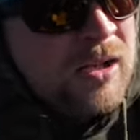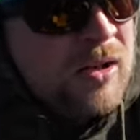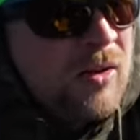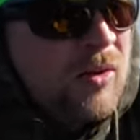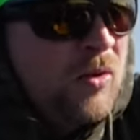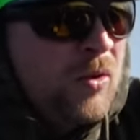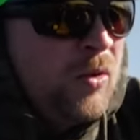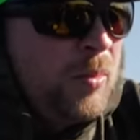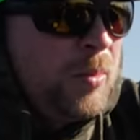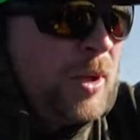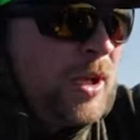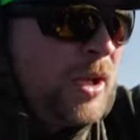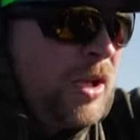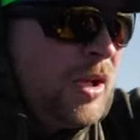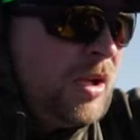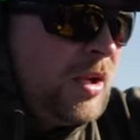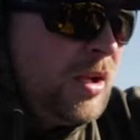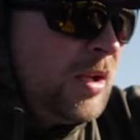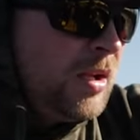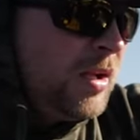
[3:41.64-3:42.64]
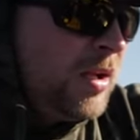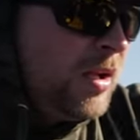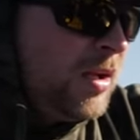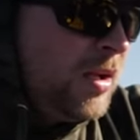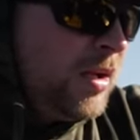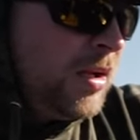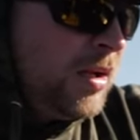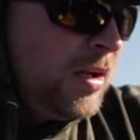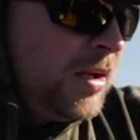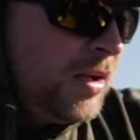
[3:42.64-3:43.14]
it a little bit
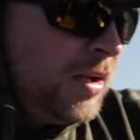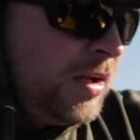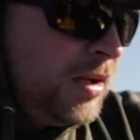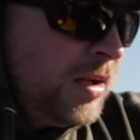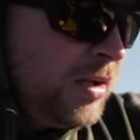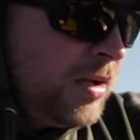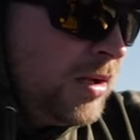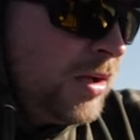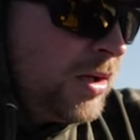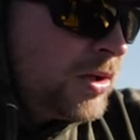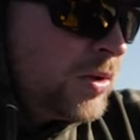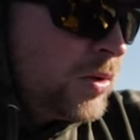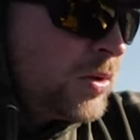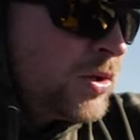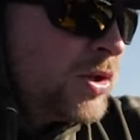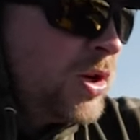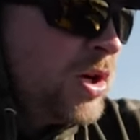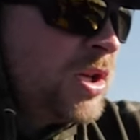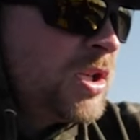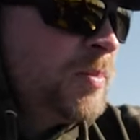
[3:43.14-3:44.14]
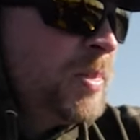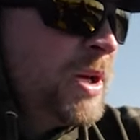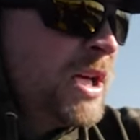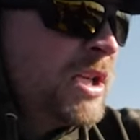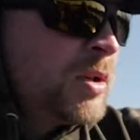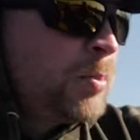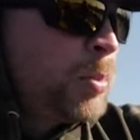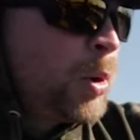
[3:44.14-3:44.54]
so it's not as big as a